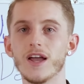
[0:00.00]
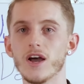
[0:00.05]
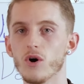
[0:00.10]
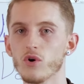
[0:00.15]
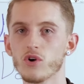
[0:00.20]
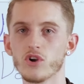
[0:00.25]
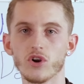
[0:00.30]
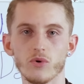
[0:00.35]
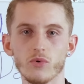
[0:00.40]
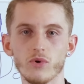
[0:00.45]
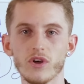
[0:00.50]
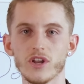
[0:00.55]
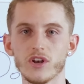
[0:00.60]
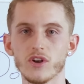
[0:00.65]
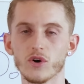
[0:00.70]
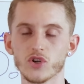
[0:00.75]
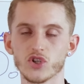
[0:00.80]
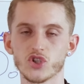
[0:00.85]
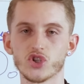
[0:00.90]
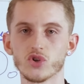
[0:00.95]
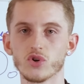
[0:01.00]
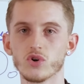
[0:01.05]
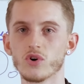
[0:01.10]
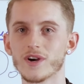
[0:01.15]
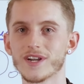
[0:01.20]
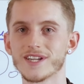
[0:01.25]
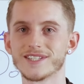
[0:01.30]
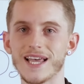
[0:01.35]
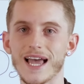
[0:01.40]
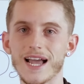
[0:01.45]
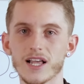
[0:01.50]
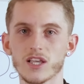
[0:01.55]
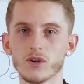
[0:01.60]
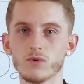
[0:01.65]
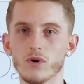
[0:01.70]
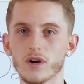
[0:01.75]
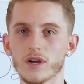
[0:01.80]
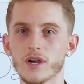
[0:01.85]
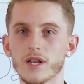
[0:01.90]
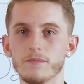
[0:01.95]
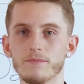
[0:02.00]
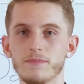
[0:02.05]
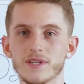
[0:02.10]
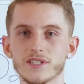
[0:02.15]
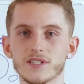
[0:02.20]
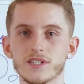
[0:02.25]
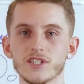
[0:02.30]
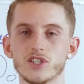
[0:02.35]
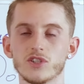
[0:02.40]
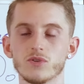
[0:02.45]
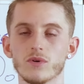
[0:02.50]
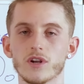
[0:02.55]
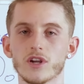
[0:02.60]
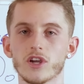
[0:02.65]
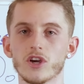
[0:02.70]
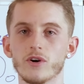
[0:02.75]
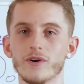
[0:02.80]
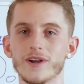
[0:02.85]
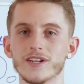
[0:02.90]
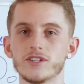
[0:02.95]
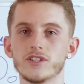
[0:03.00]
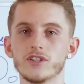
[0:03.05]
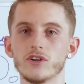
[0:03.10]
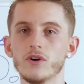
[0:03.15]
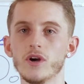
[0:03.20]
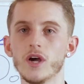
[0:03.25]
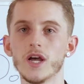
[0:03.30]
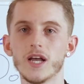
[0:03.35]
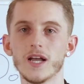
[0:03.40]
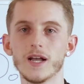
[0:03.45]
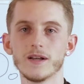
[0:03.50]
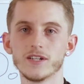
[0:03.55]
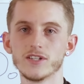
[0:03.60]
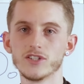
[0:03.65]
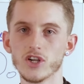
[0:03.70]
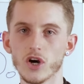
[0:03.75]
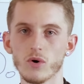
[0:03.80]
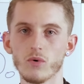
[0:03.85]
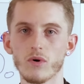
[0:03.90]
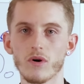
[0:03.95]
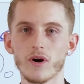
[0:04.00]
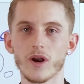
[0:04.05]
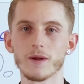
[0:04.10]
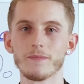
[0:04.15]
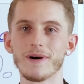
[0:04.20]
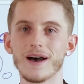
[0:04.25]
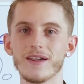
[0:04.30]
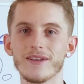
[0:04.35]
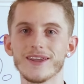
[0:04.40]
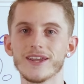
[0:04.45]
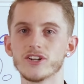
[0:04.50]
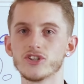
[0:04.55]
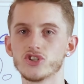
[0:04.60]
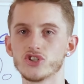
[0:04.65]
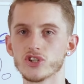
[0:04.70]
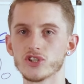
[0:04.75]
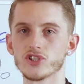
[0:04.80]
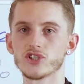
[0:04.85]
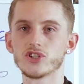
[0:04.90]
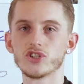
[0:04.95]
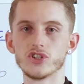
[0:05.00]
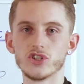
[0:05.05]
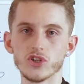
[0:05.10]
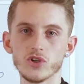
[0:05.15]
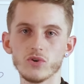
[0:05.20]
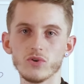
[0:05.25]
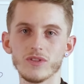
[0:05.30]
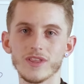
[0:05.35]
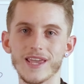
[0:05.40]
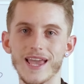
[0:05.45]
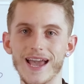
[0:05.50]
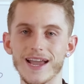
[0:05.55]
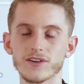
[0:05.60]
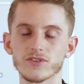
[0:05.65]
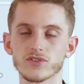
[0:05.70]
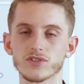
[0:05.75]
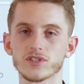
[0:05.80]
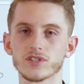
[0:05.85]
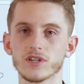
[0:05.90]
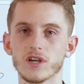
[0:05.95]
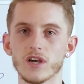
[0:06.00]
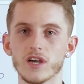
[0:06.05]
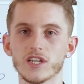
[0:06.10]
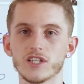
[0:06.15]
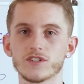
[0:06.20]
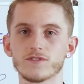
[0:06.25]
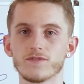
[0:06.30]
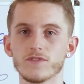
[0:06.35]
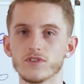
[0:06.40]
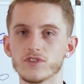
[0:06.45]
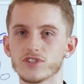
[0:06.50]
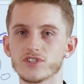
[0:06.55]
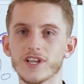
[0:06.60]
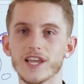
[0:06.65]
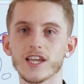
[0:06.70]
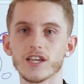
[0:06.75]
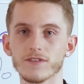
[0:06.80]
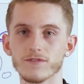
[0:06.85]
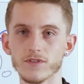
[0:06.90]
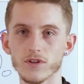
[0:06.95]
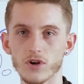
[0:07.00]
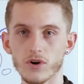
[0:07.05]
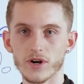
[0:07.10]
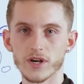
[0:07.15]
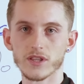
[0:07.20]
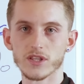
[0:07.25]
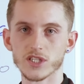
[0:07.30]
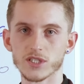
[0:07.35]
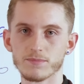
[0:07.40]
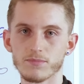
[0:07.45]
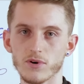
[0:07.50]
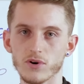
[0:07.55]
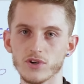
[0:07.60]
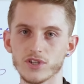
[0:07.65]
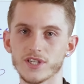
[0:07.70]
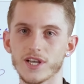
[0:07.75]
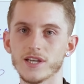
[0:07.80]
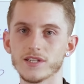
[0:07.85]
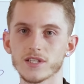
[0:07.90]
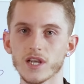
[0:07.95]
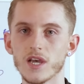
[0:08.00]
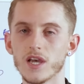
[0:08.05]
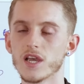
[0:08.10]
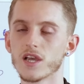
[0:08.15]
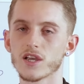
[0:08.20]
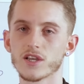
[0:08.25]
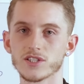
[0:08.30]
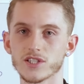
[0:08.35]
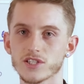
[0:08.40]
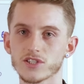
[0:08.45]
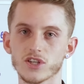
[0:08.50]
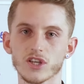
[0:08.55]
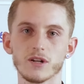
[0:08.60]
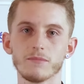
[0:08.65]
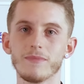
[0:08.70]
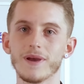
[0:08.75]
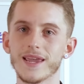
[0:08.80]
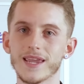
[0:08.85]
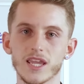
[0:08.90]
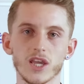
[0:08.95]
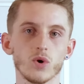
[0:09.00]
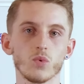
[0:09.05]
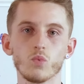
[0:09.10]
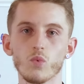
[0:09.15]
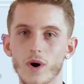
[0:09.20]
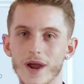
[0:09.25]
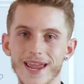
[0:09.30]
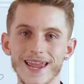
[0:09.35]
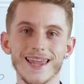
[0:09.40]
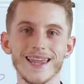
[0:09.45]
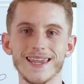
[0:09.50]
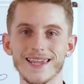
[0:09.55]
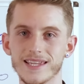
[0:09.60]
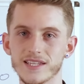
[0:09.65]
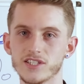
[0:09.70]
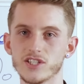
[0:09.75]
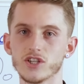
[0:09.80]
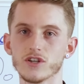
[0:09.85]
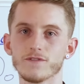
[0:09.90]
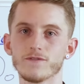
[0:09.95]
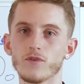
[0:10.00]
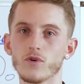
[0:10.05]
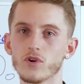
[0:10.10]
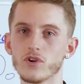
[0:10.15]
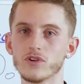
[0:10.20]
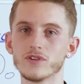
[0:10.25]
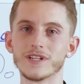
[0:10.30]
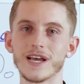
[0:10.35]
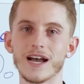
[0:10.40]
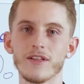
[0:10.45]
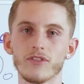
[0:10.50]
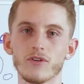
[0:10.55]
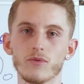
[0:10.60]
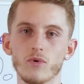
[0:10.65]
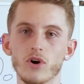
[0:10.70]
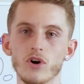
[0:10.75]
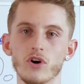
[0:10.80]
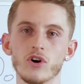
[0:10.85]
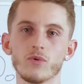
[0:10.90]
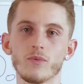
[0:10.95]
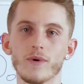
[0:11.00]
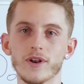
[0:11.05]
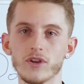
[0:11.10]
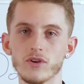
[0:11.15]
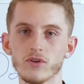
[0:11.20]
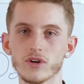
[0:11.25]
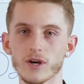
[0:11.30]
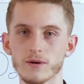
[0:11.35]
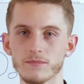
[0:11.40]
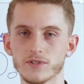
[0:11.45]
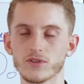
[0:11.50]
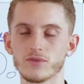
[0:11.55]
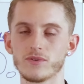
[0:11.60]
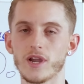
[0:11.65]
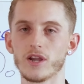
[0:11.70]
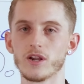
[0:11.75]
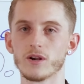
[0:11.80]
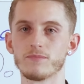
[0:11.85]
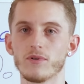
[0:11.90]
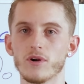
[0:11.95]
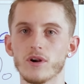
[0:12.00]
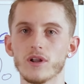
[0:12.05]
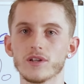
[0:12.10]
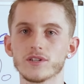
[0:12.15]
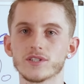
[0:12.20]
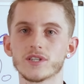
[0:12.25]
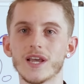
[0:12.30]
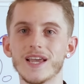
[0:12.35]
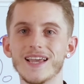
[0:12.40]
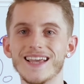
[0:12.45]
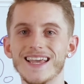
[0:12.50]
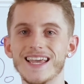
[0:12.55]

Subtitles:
or you're really not sure exactly what kind of business you want to go into, don't worry about it. Just do the exercise for the sake of learning this process, because it's going to make it way easier for you down the road when you come to create your products.